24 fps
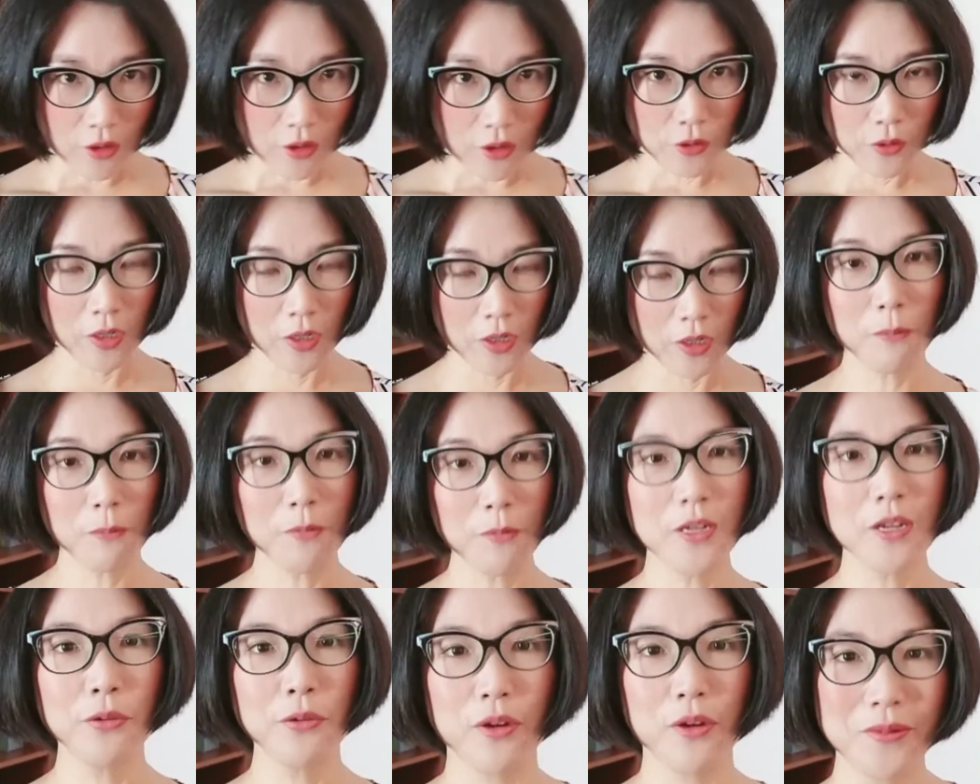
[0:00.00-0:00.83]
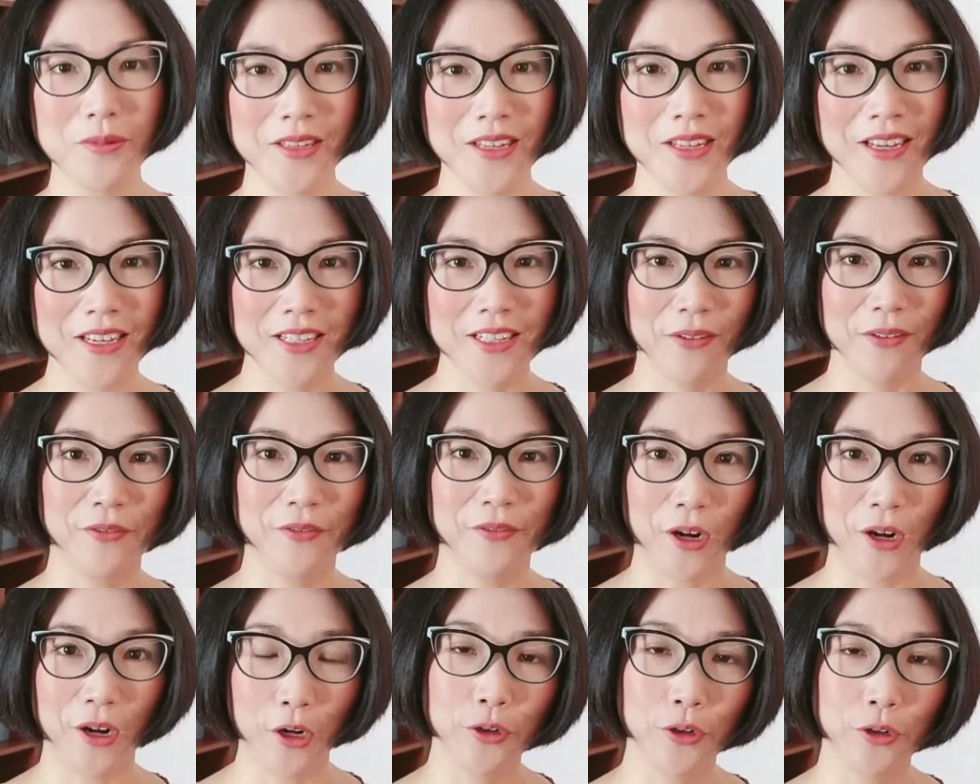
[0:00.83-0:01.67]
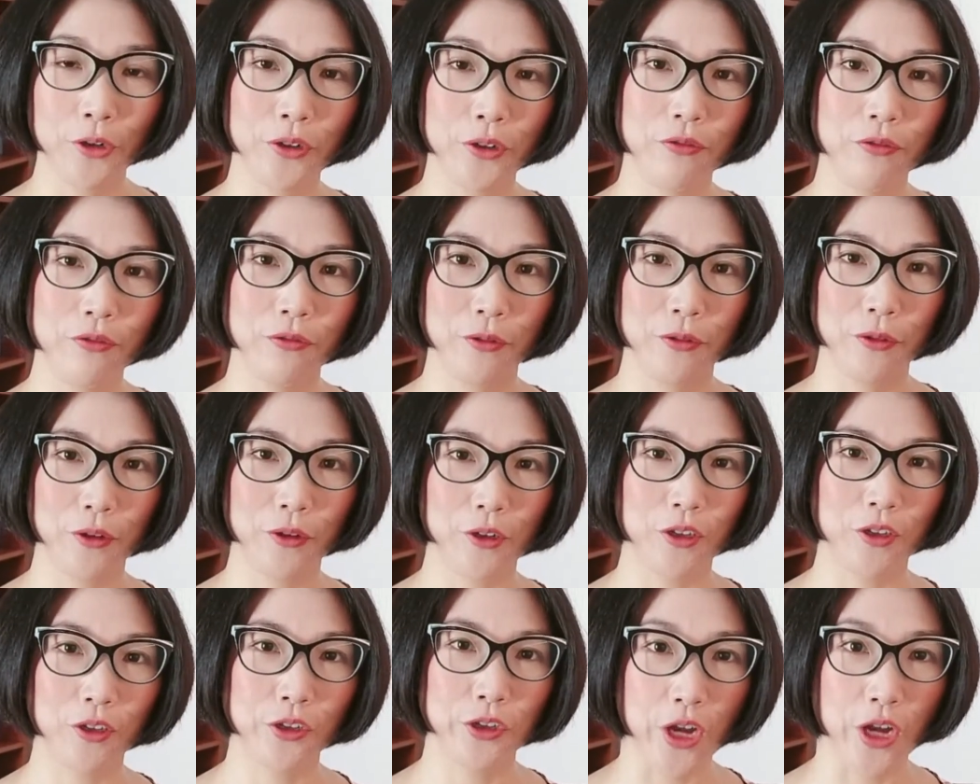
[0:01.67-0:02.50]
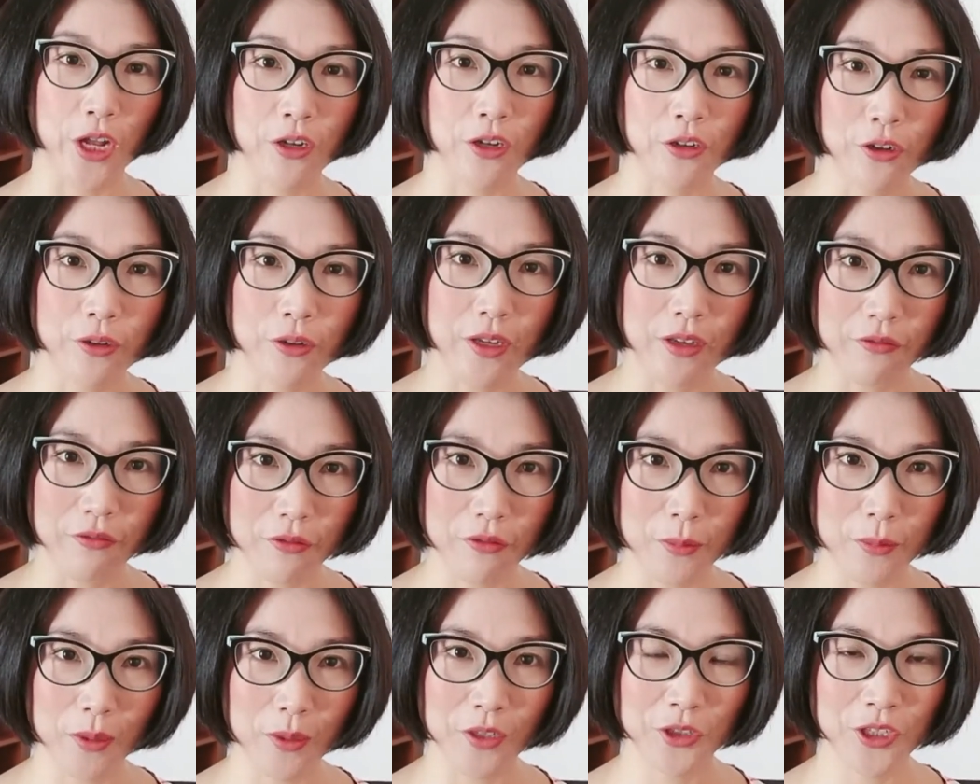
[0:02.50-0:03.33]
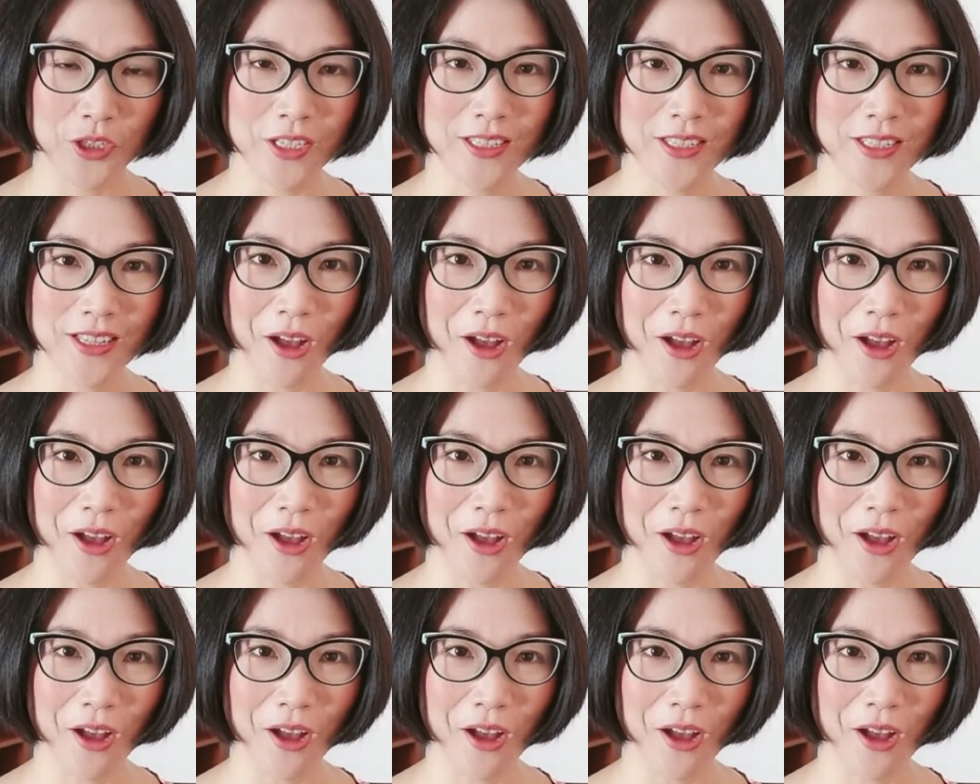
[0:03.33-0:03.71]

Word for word: So company websites are very good for general information.